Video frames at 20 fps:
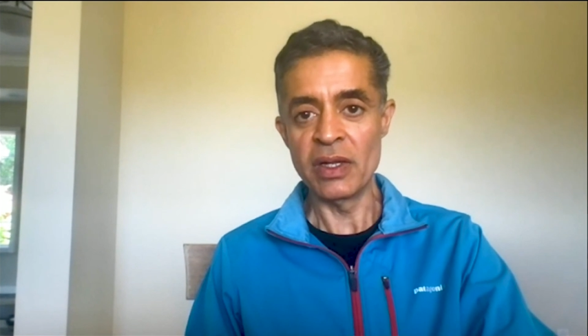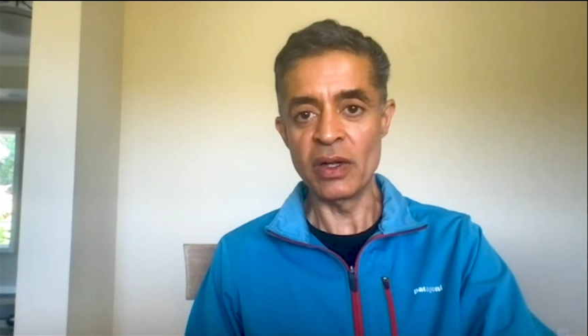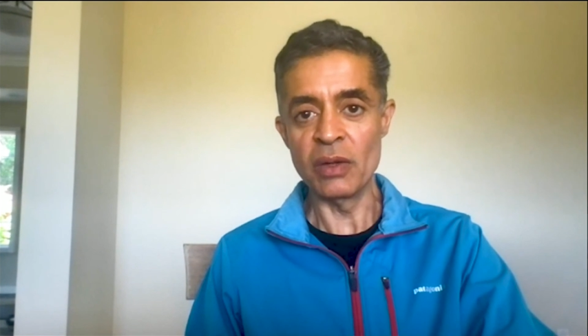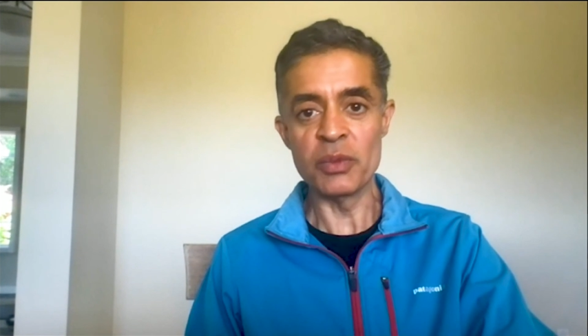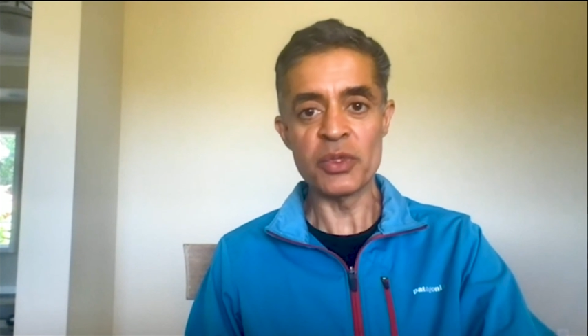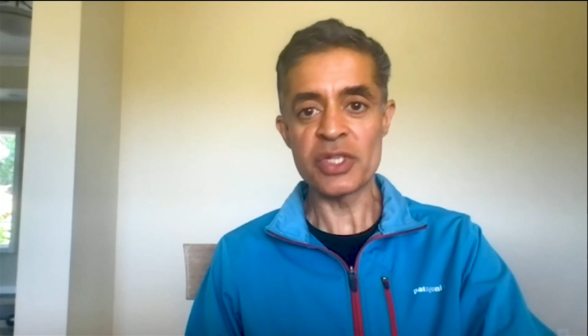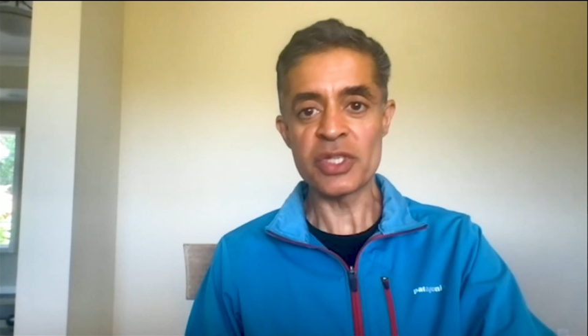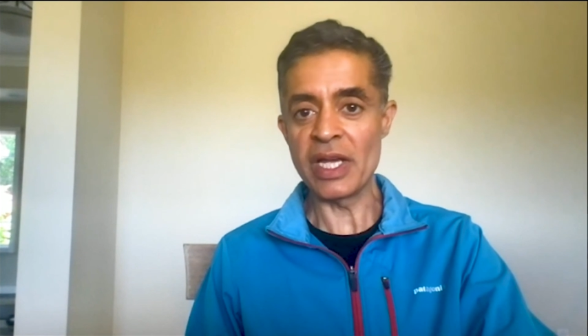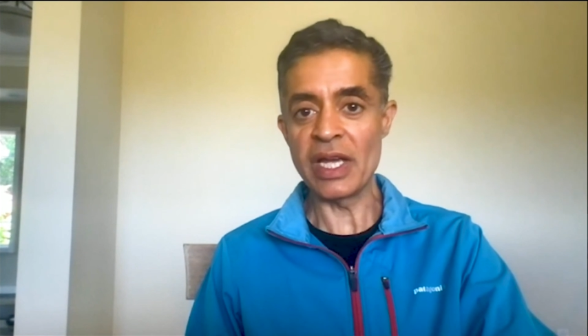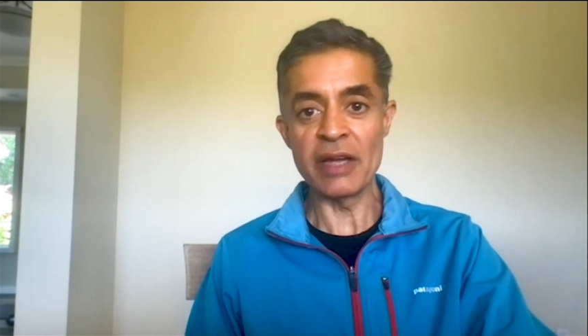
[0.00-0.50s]

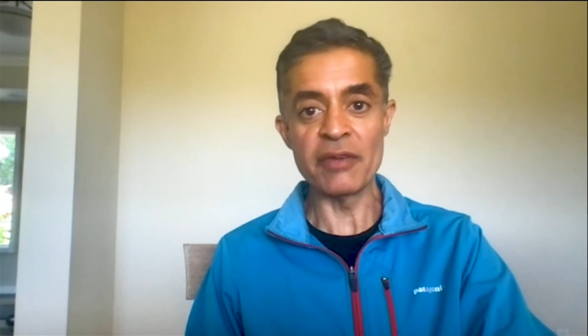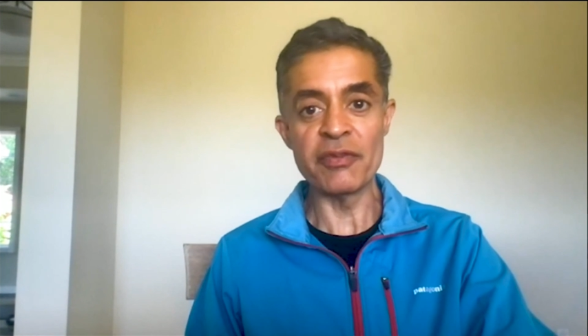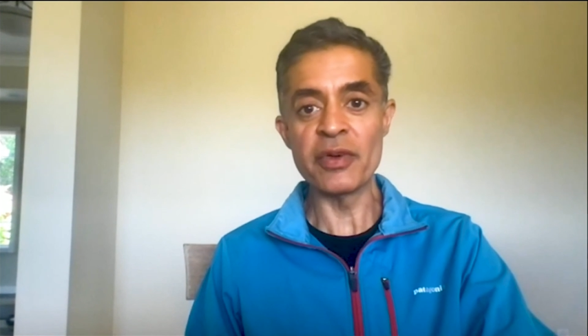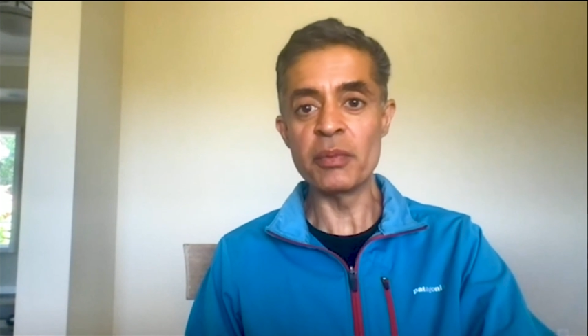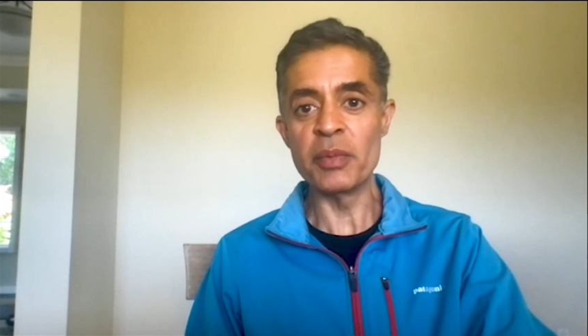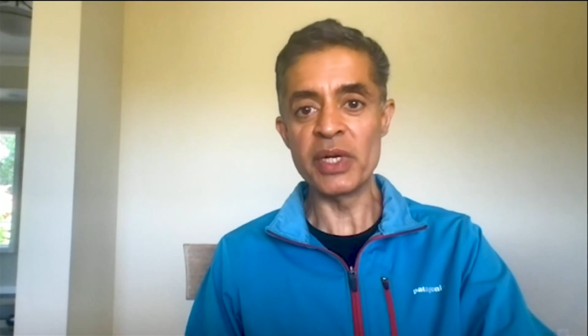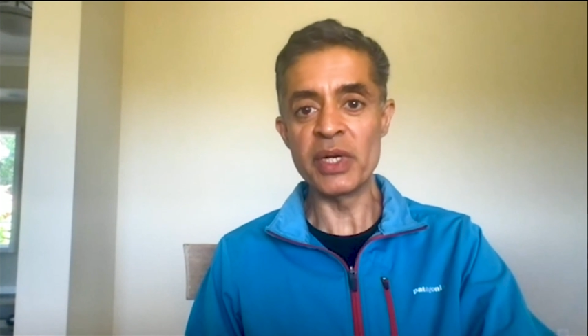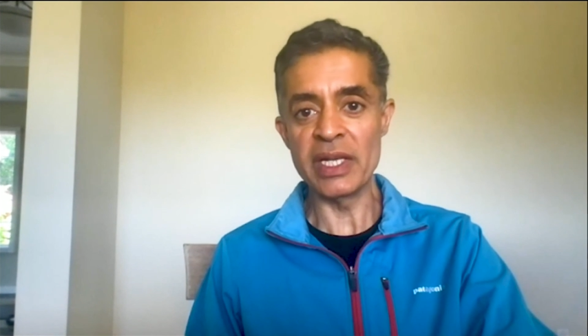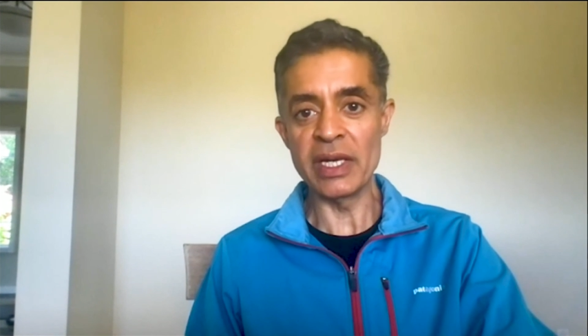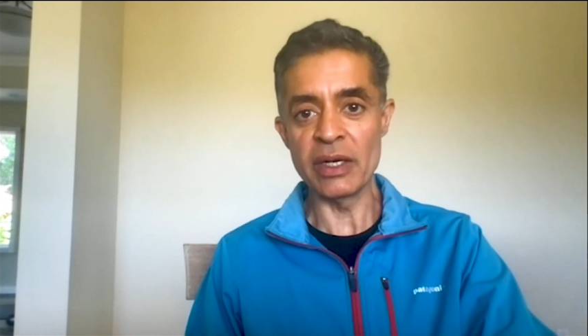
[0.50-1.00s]
almost
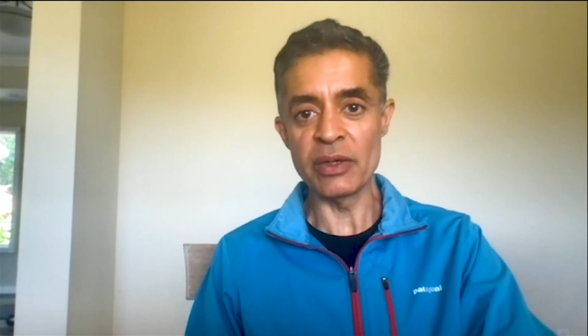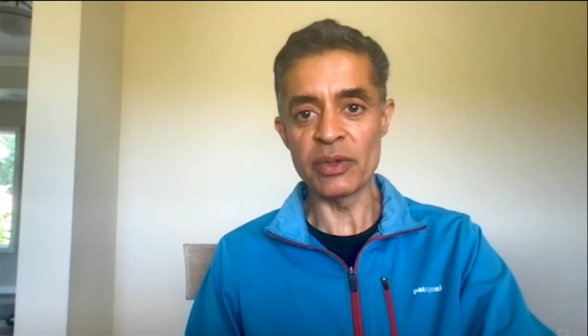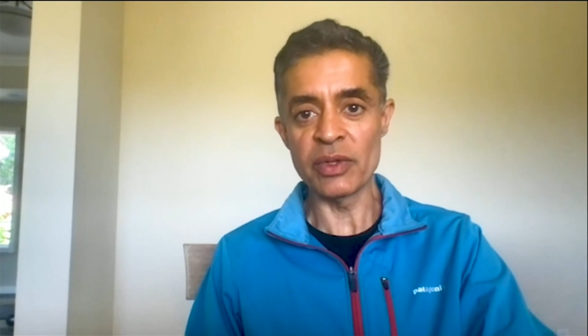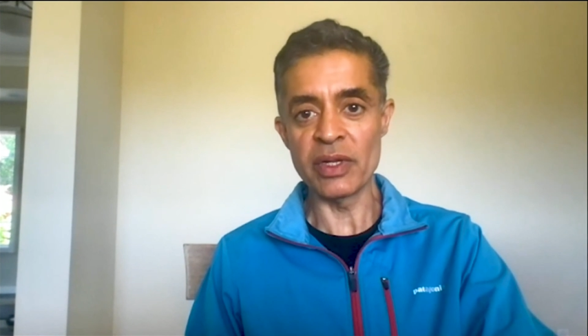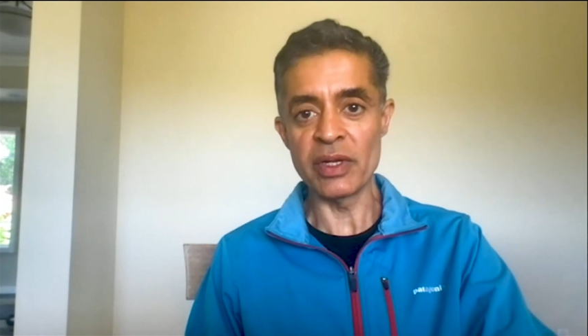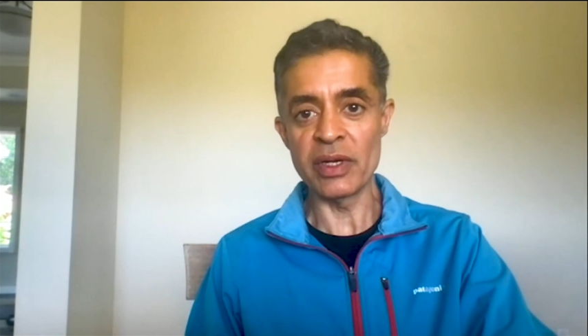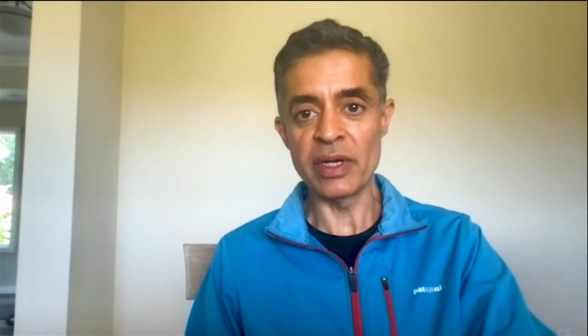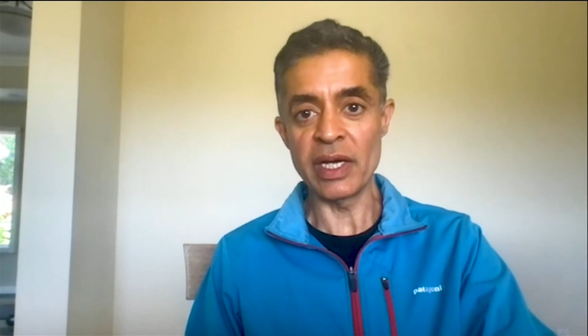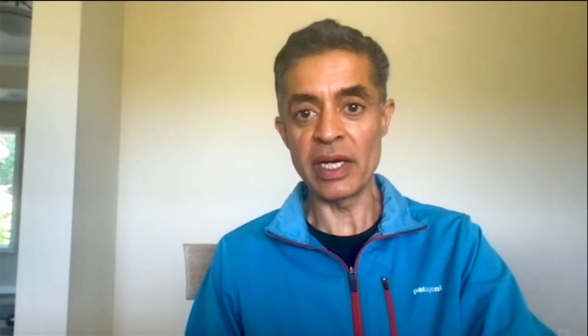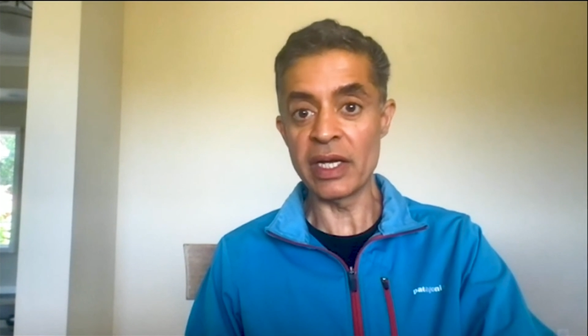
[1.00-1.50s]
everybody out there.